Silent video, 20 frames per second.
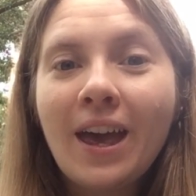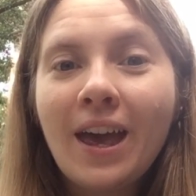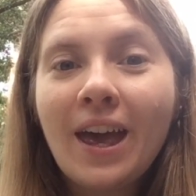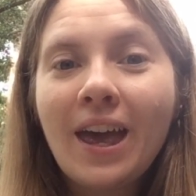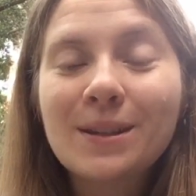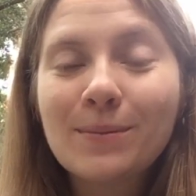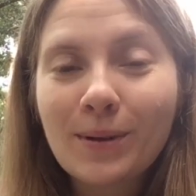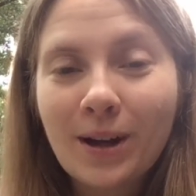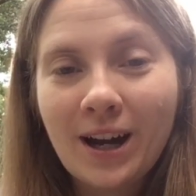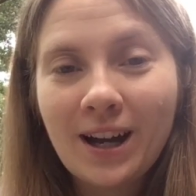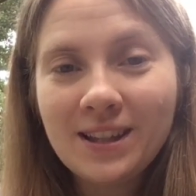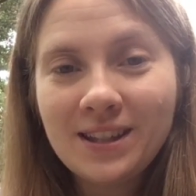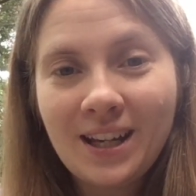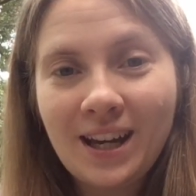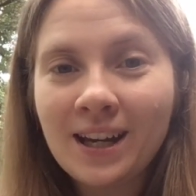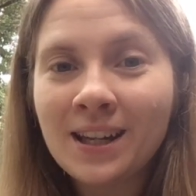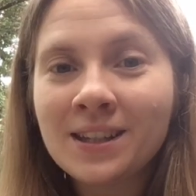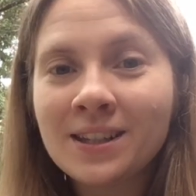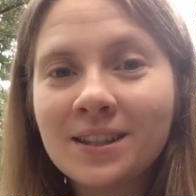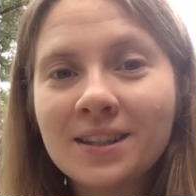Some
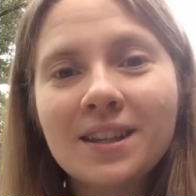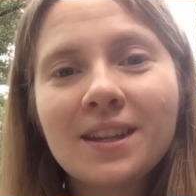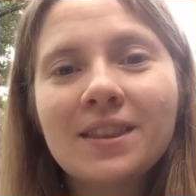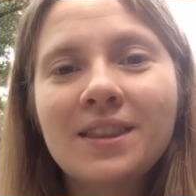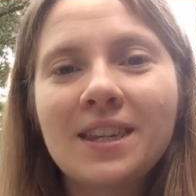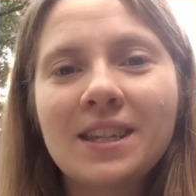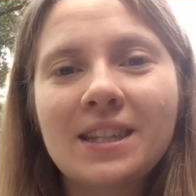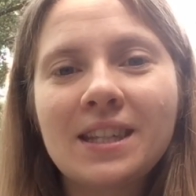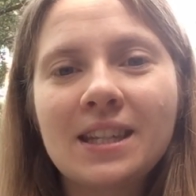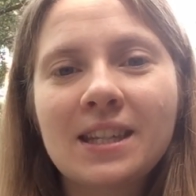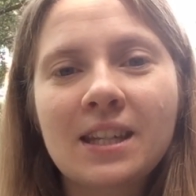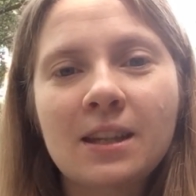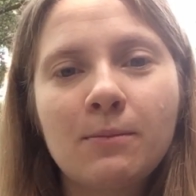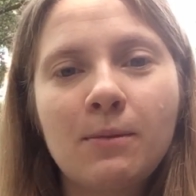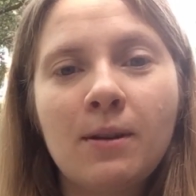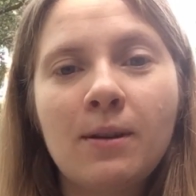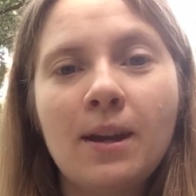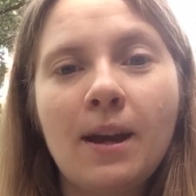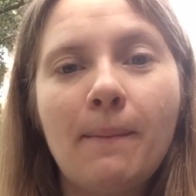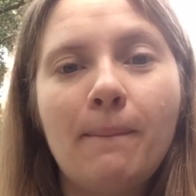context, this is going to
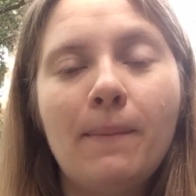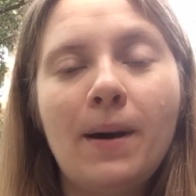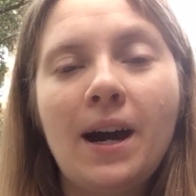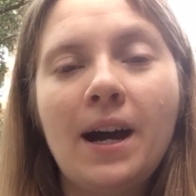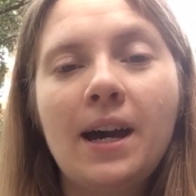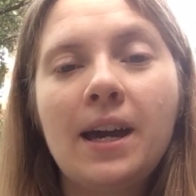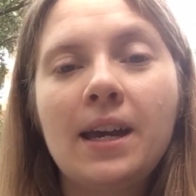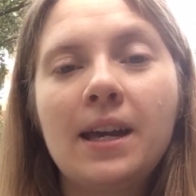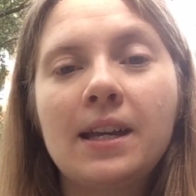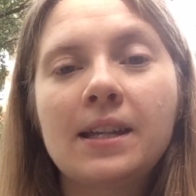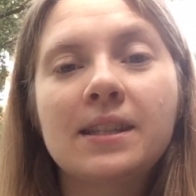be my